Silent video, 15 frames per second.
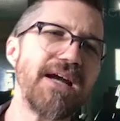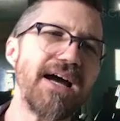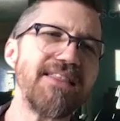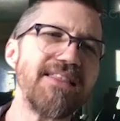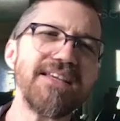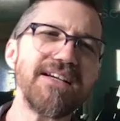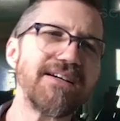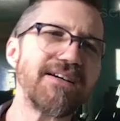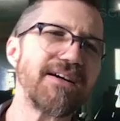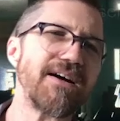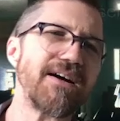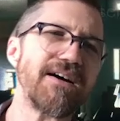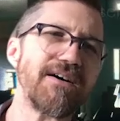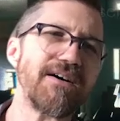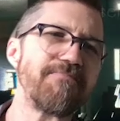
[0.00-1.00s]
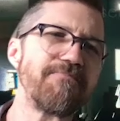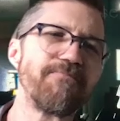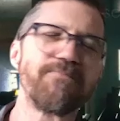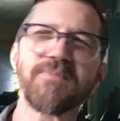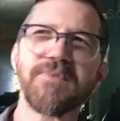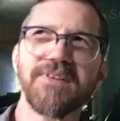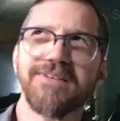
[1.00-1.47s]
I think
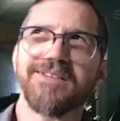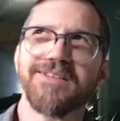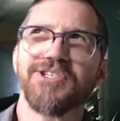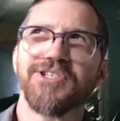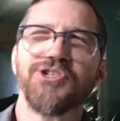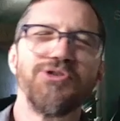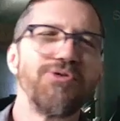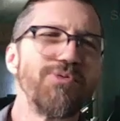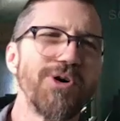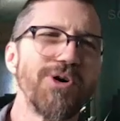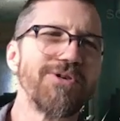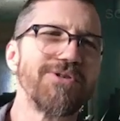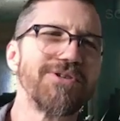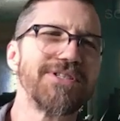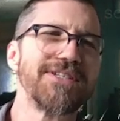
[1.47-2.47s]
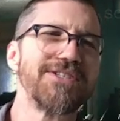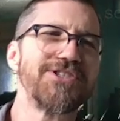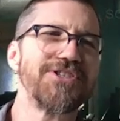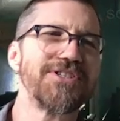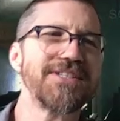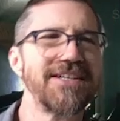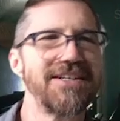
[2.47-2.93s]
the 2 words is
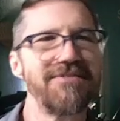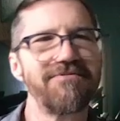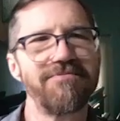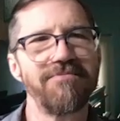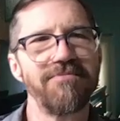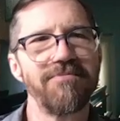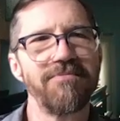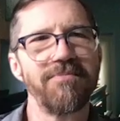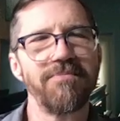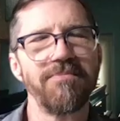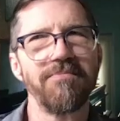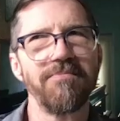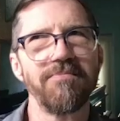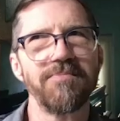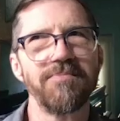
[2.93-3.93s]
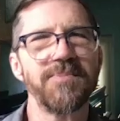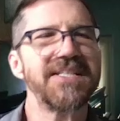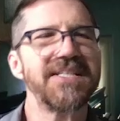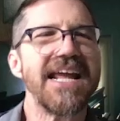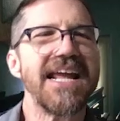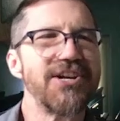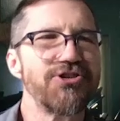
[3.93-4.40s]
just kind of
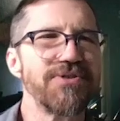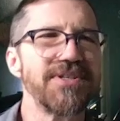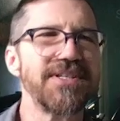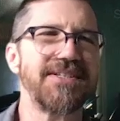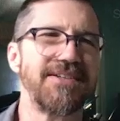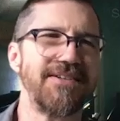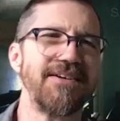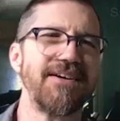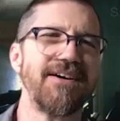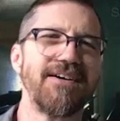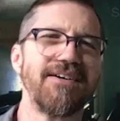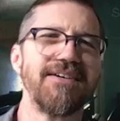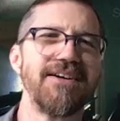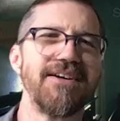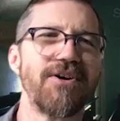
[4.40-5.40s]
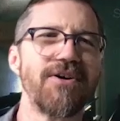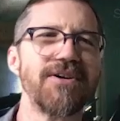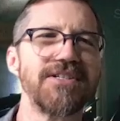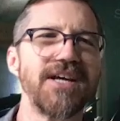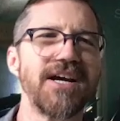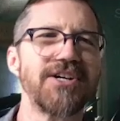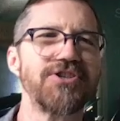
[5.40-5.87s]
stay interested in
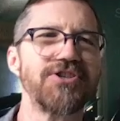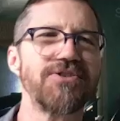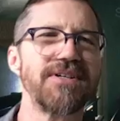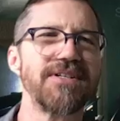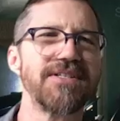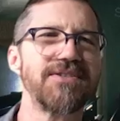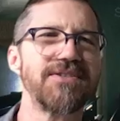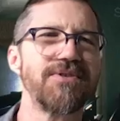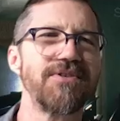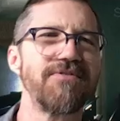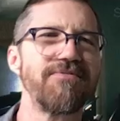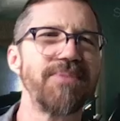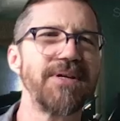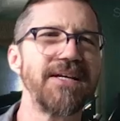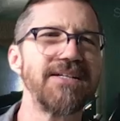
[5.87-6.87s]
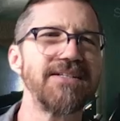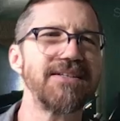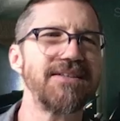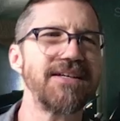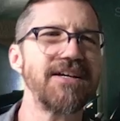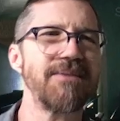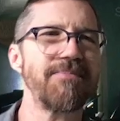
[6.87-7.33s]
architecture and sort of begin to
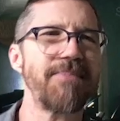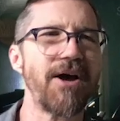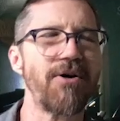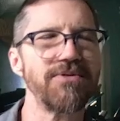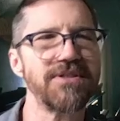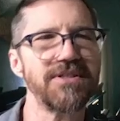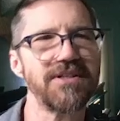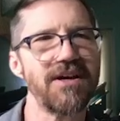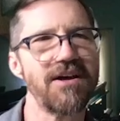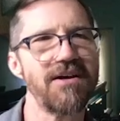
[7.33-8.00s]
think about